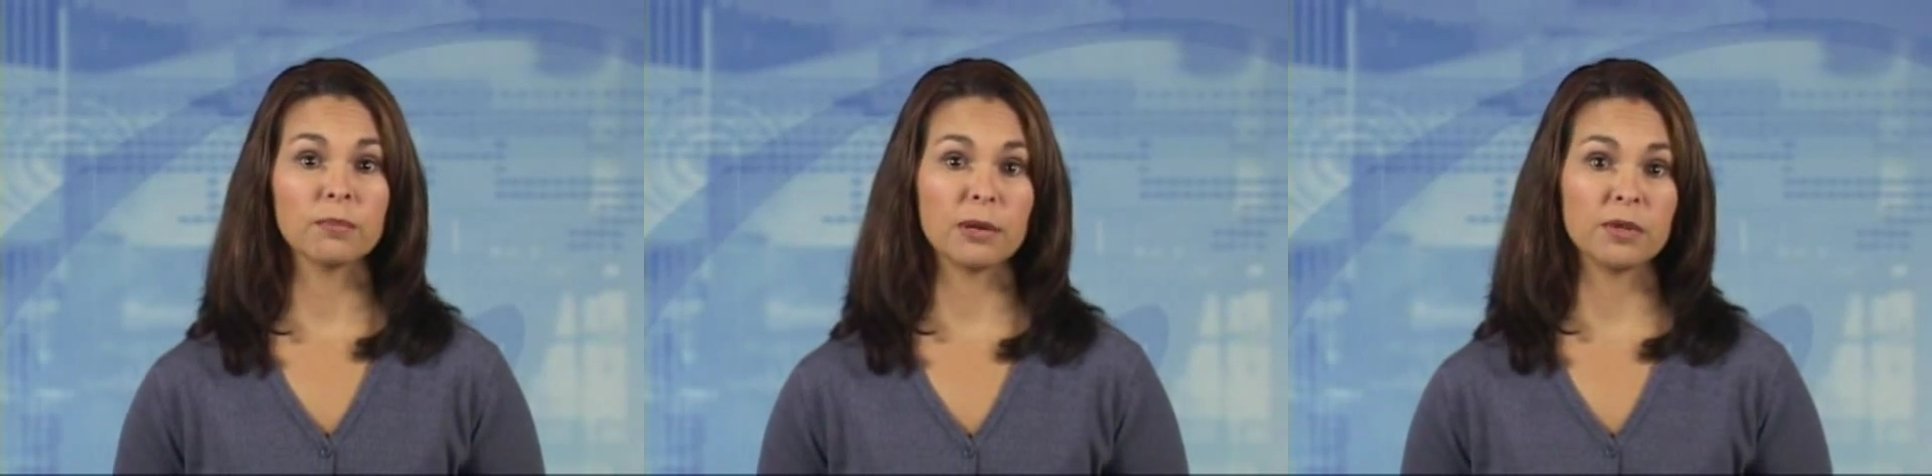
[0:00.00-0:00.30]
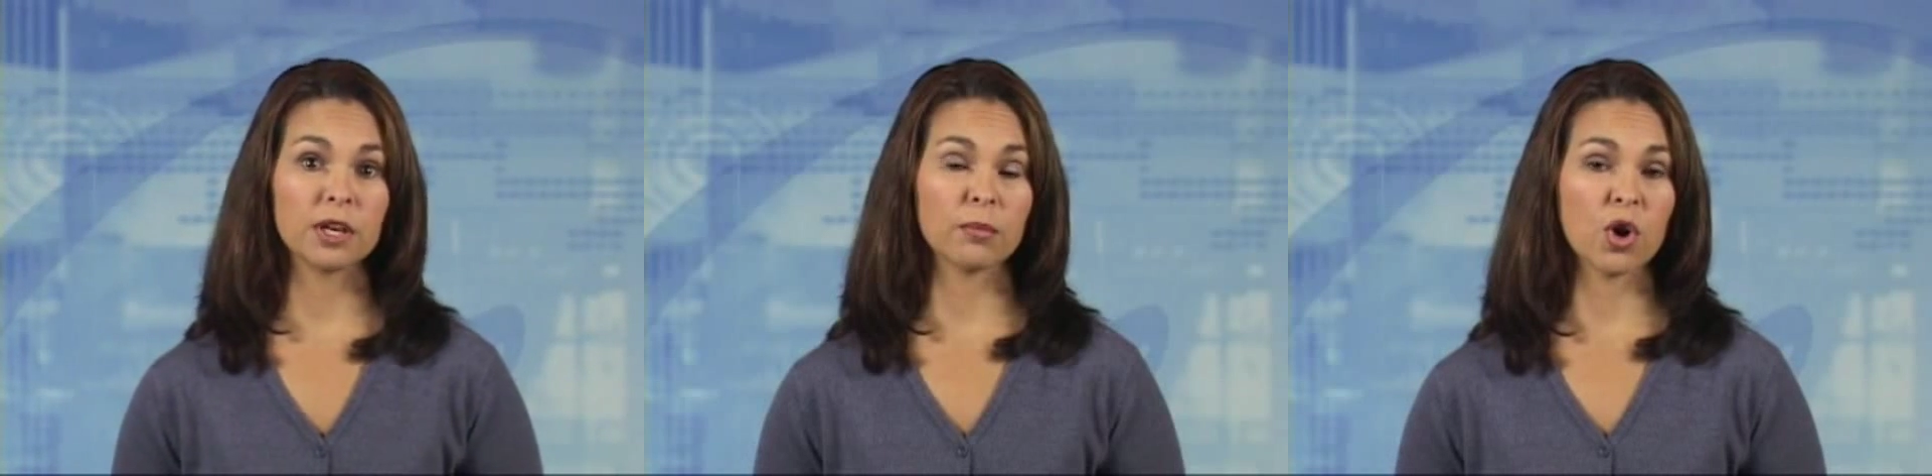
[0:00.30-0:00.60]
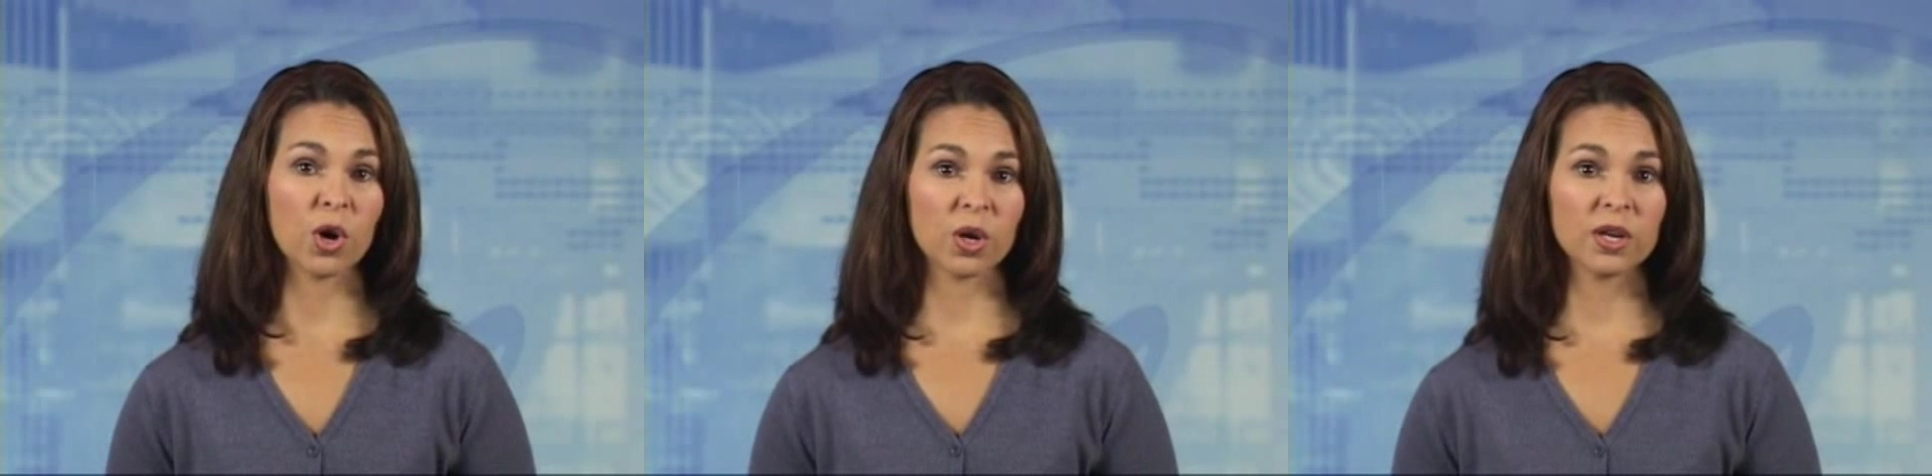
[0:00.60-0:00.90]
may become
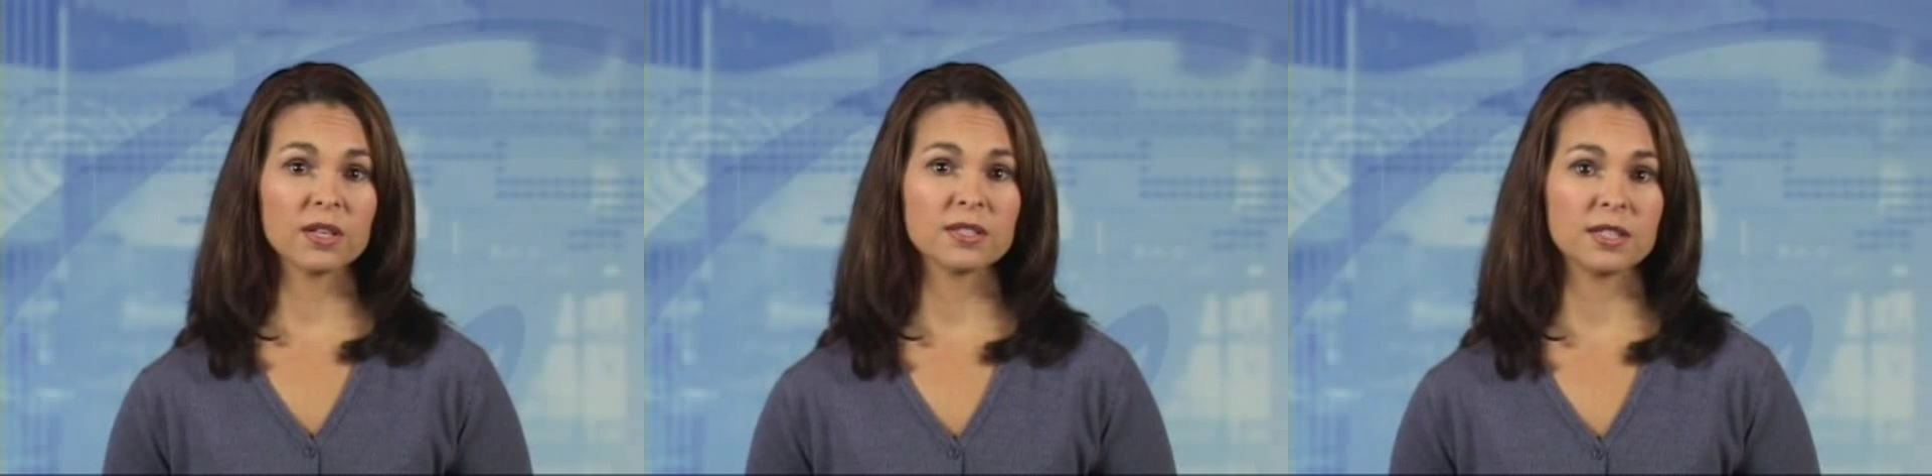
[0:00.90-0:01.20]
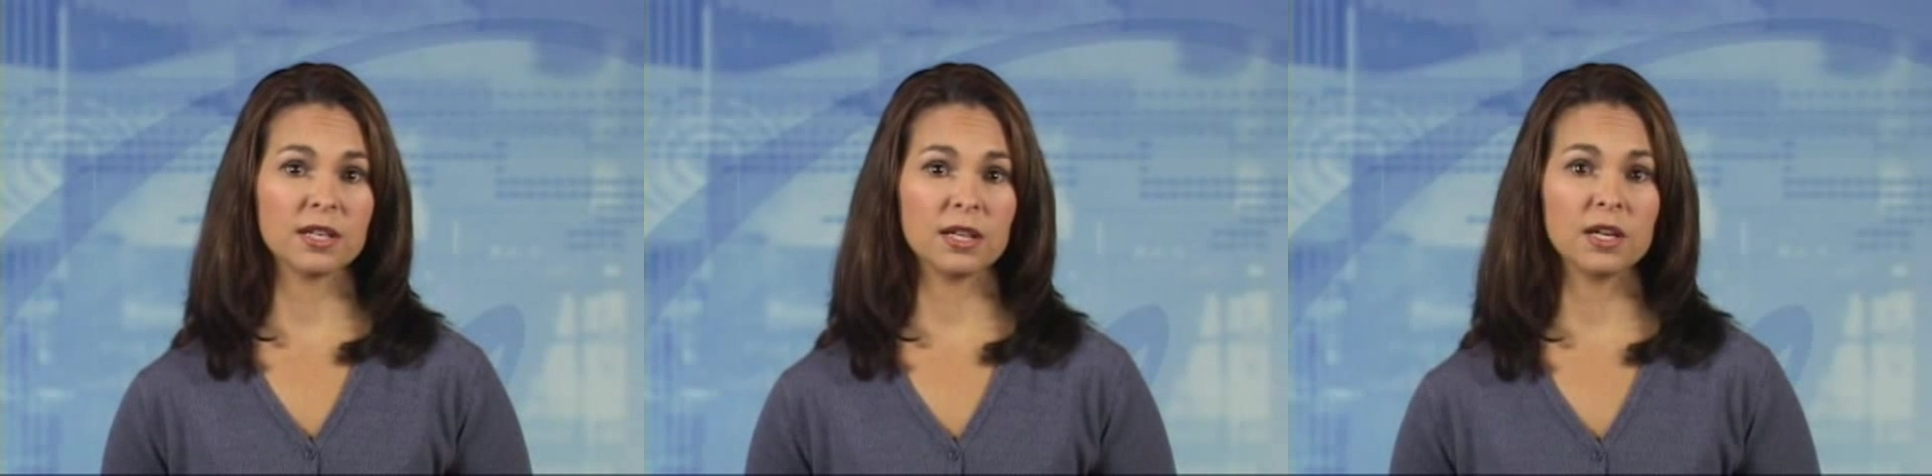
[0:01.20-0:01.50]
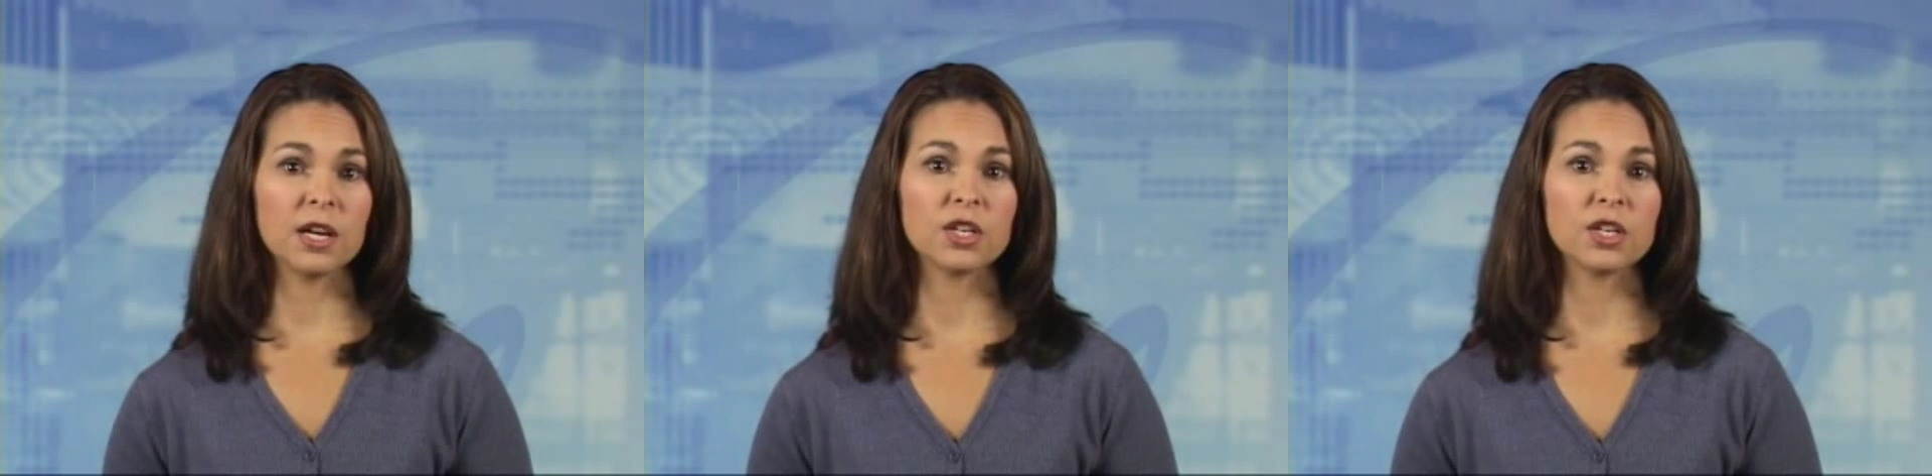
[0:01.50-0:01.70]
hard, sticky,